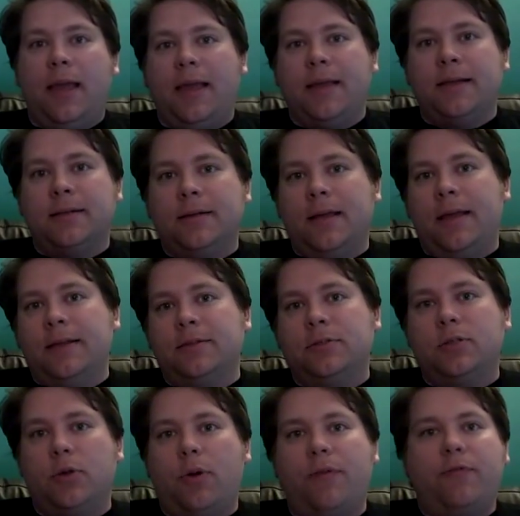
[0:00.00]

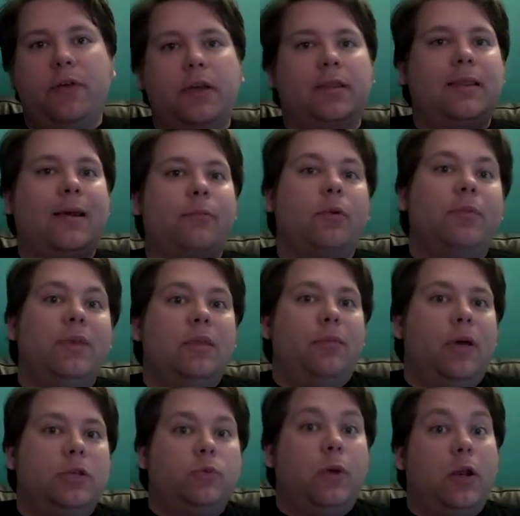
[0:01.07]
And so I figured that would be
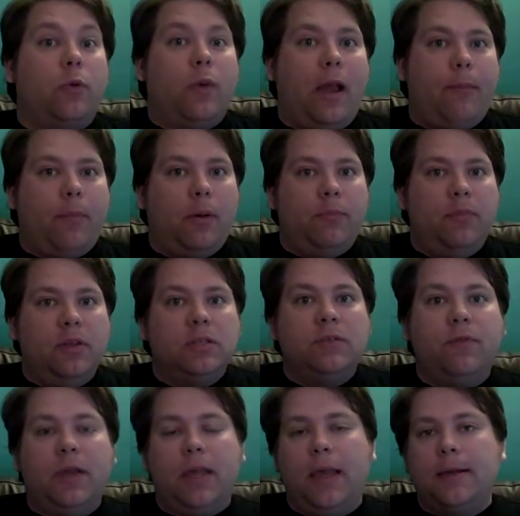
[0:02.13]
the best way to wrap up
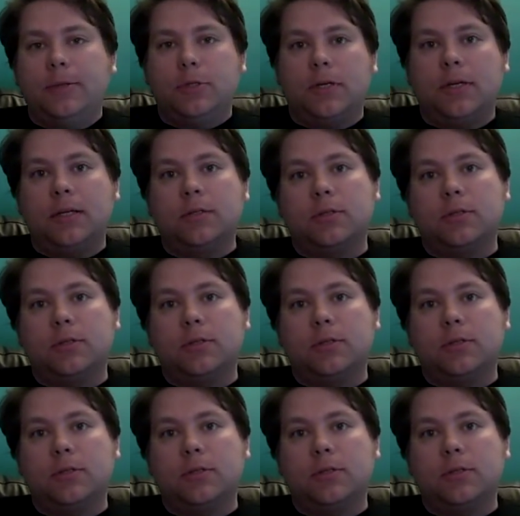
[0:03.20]
this vacation.